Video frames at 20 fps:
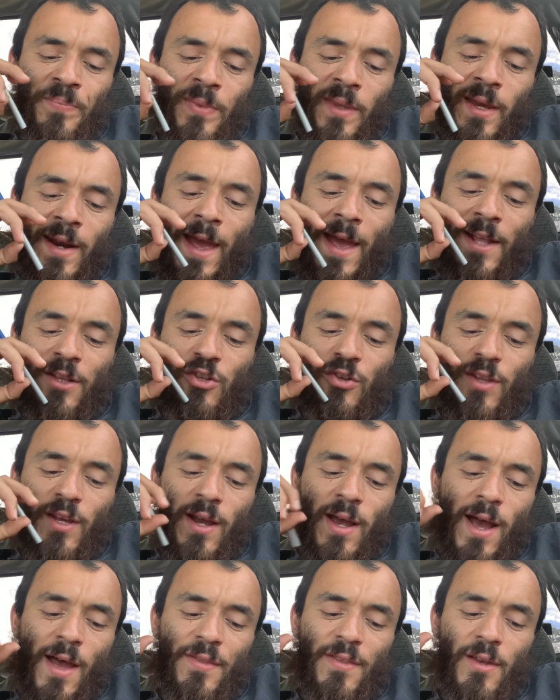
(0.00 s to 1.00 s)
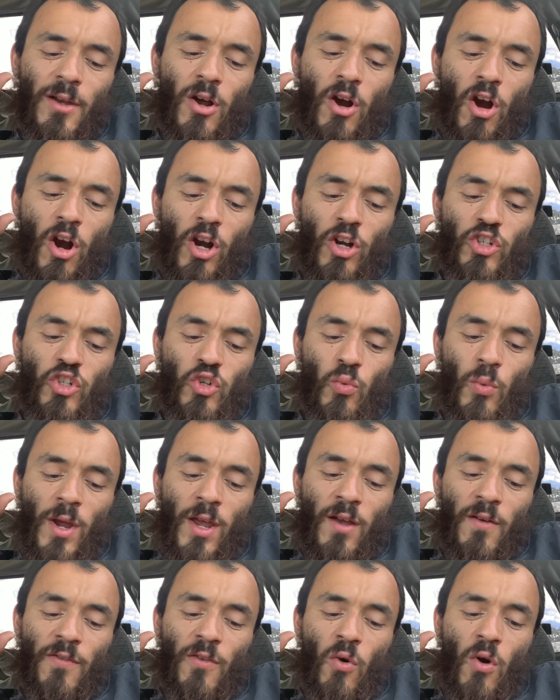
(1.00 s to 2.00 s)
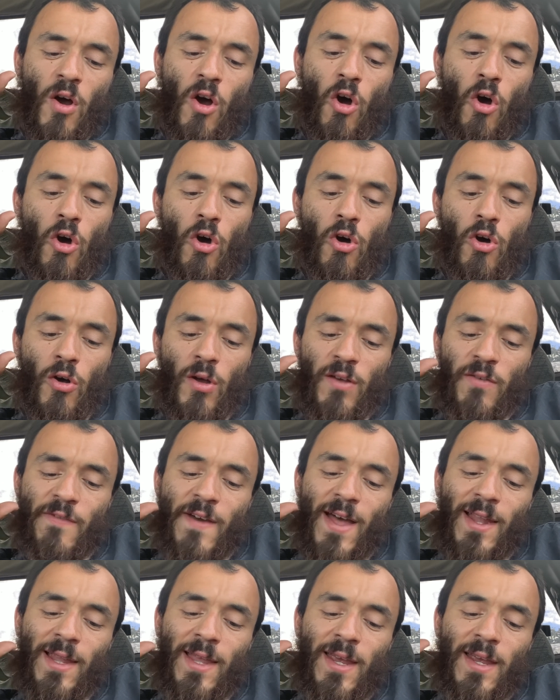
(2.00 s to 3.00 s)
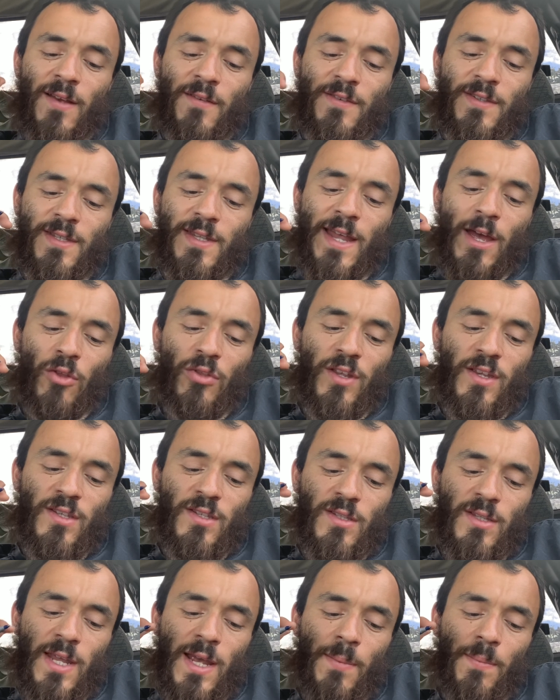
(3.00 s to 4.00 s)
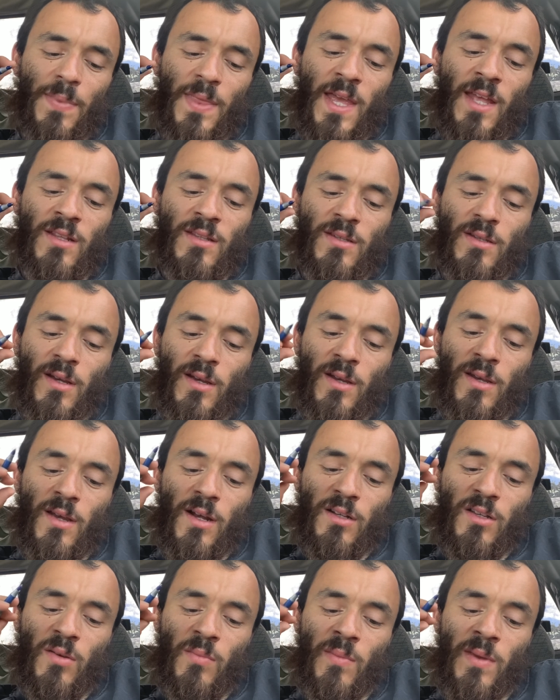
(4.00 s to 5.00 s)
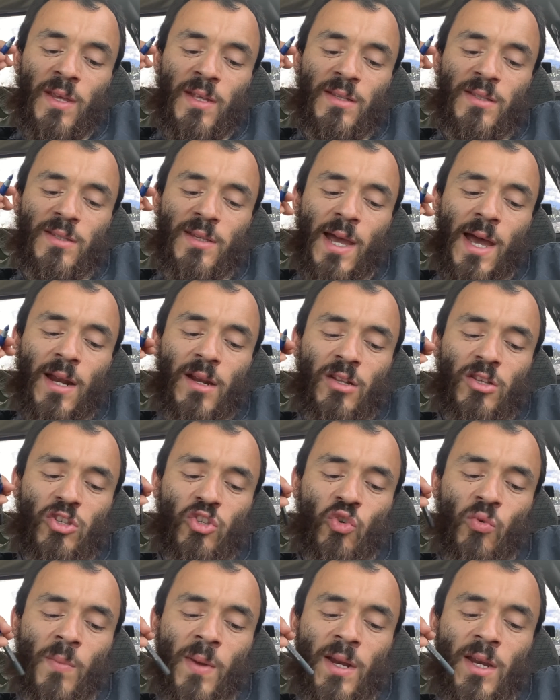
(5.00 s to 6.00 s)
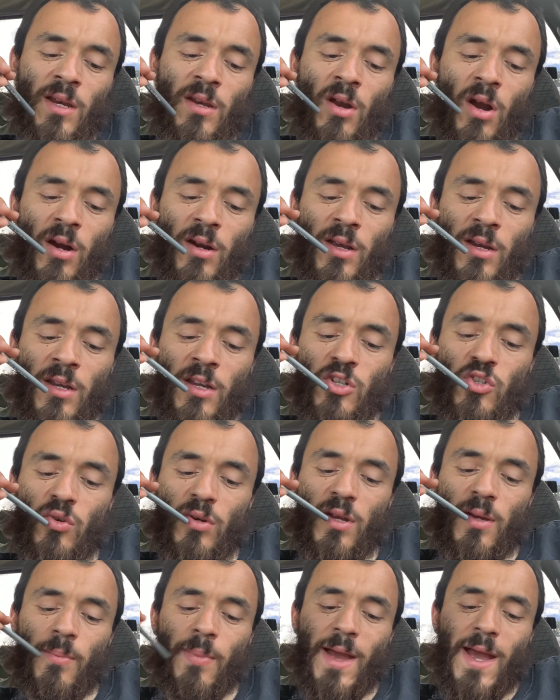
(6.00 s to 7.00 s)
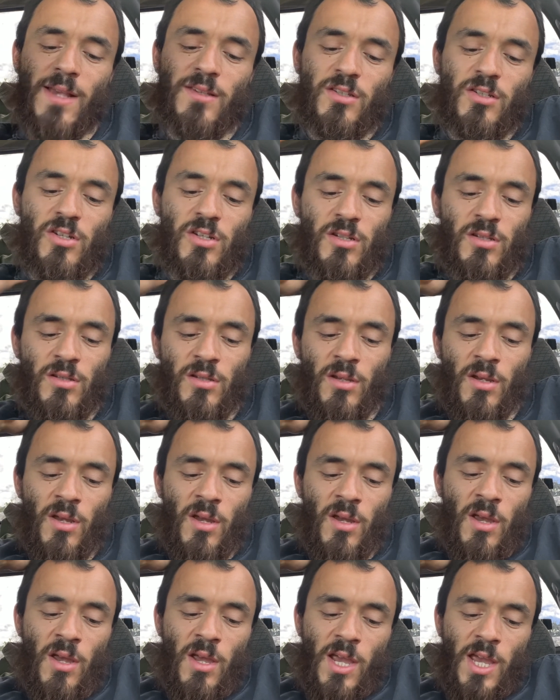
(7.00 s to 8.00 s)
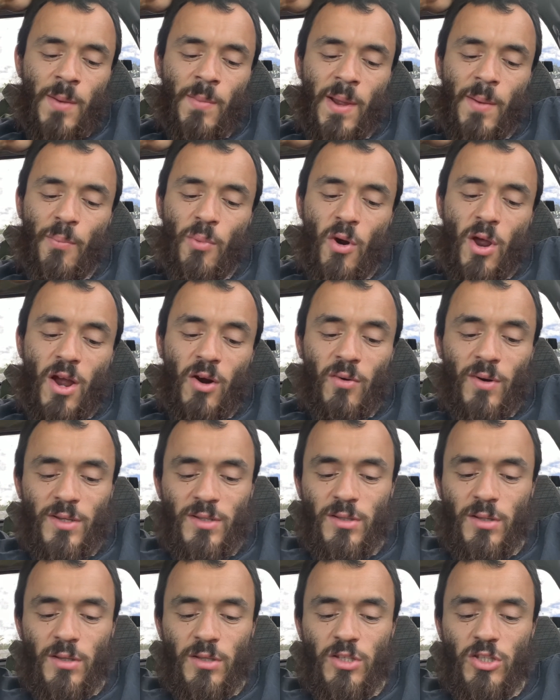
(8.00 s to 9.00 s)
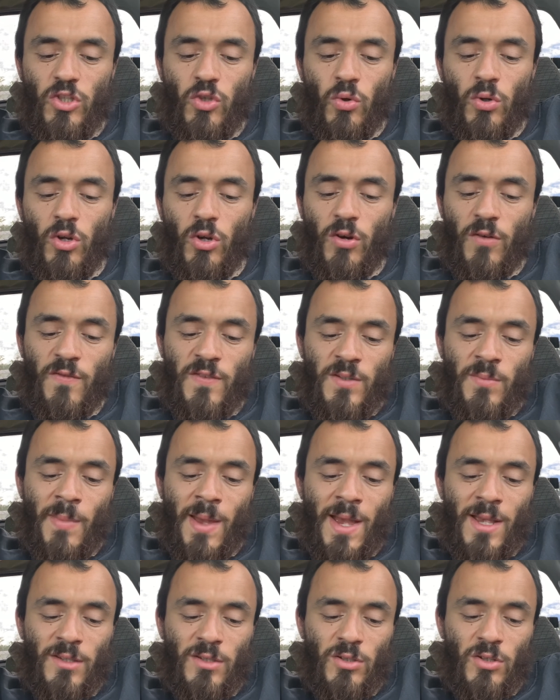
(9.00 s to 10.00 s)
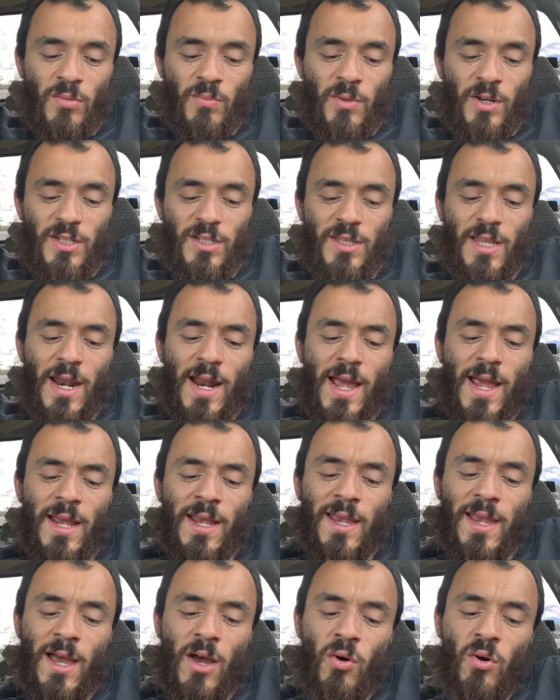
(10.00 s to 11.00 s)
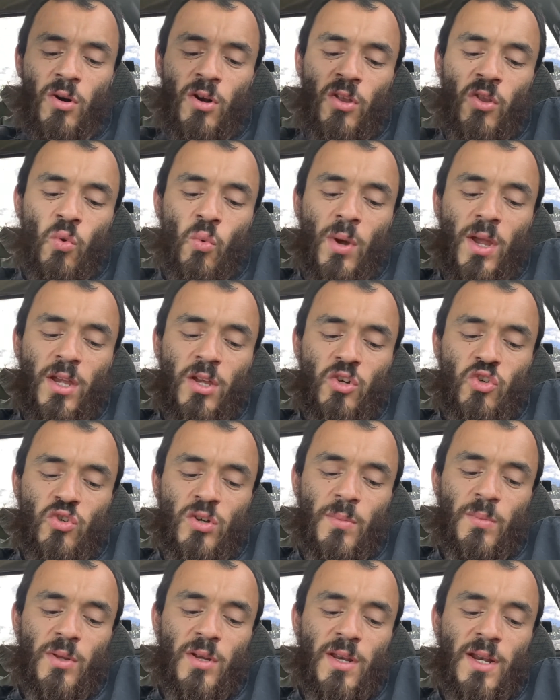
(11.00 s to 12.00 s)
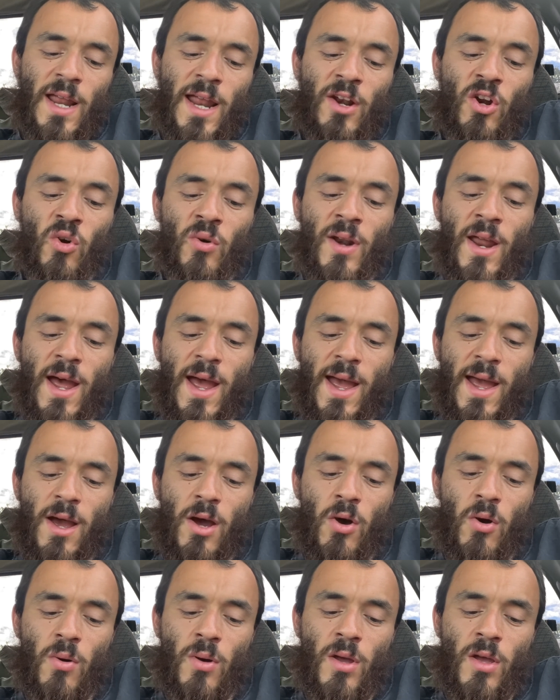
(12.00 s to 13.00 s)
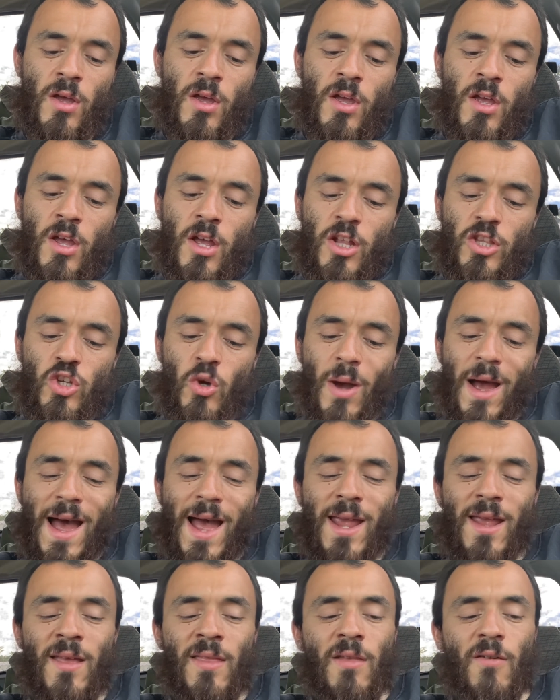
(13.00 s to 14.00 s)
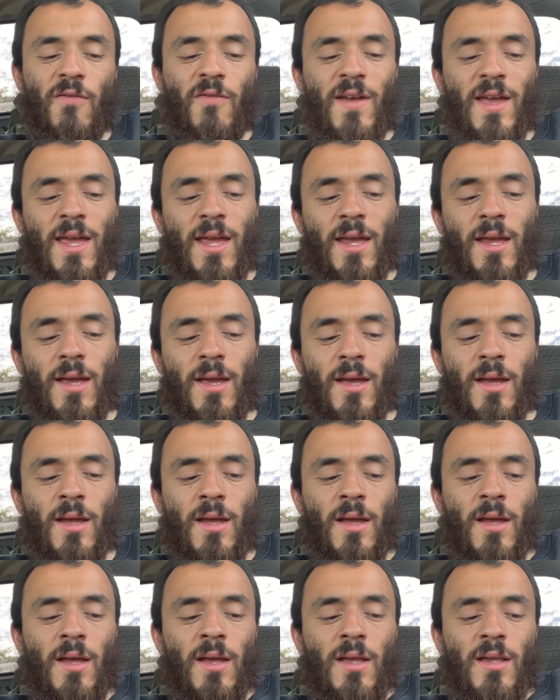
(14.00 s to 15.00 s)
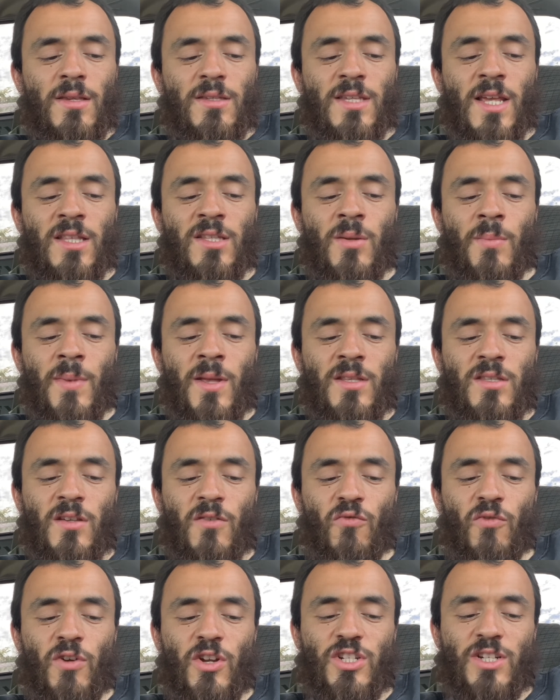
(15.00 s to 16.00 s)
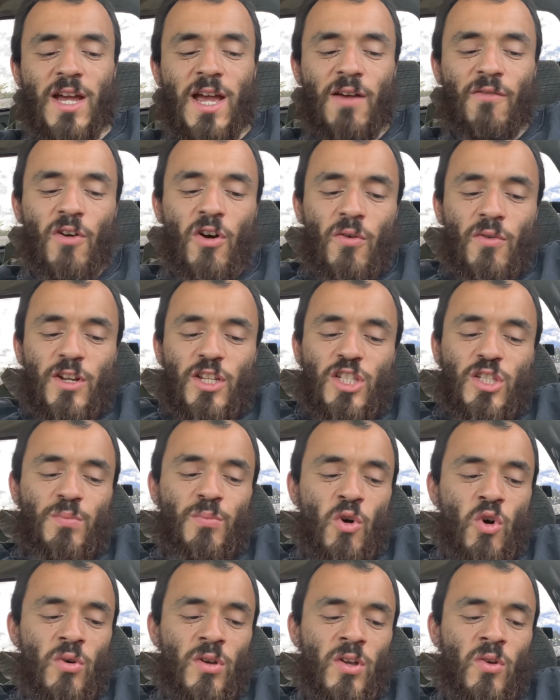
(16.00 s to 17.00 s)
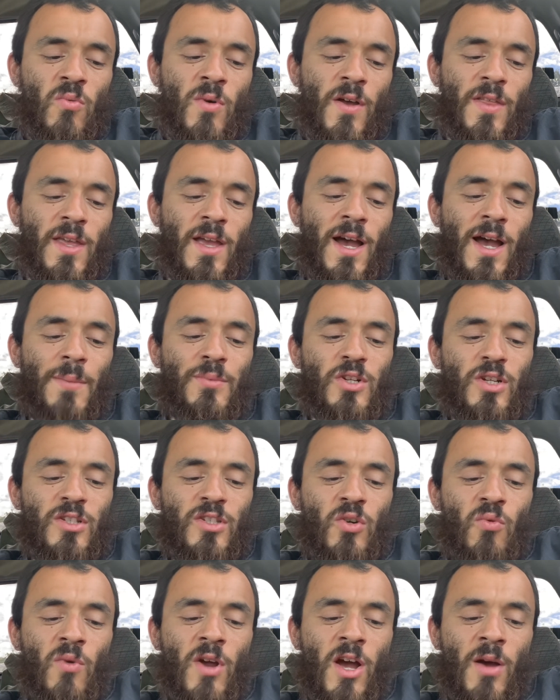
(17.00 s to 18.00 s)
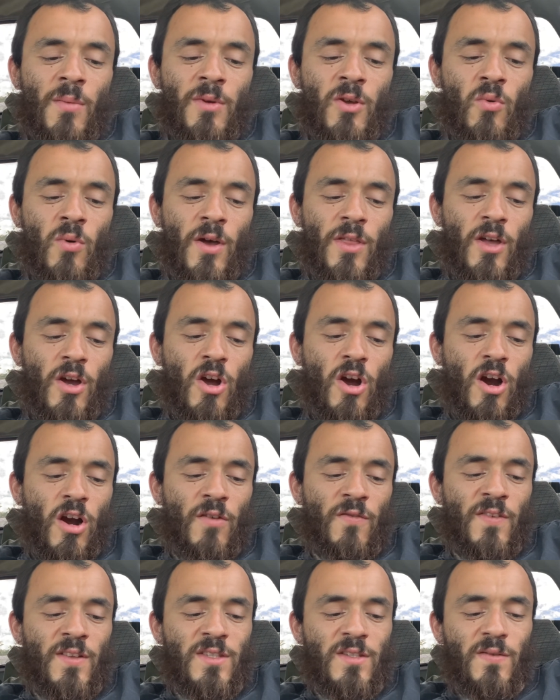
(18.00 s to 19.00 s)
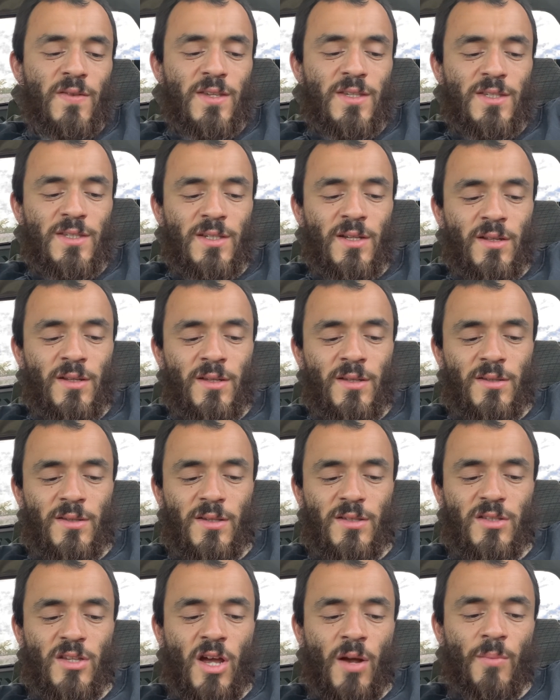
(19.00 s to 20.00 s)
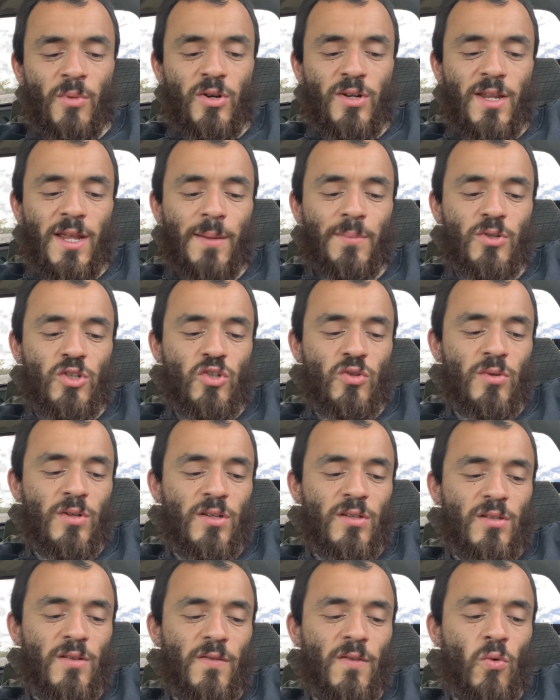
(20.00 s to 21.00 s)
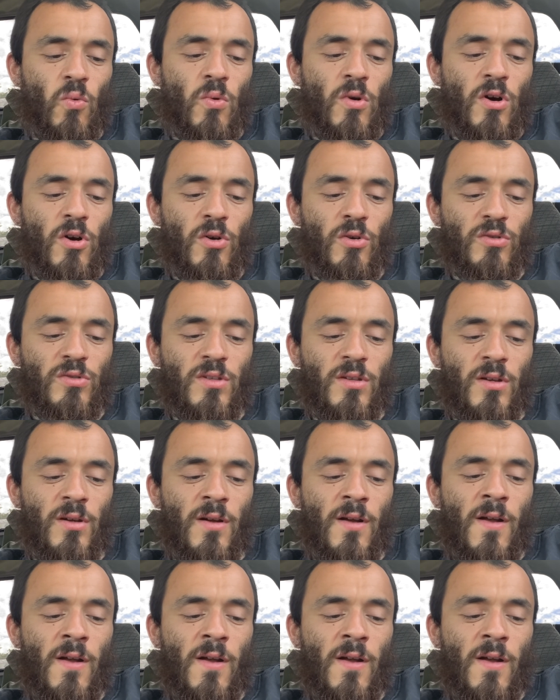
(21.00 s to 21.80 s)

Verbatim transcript: and I entered the gothic archway of the hall. A valet of stealthy step thence conducted me in silence through many dark and intricate passages, and my progress to the studio of his master. Much that I encountered on the way contributed, I know not how, to heighten the vague sentiments of which I have already spoken, while the objects around me, while the carvings of the ceilings, the somber tapestries of the walls, the,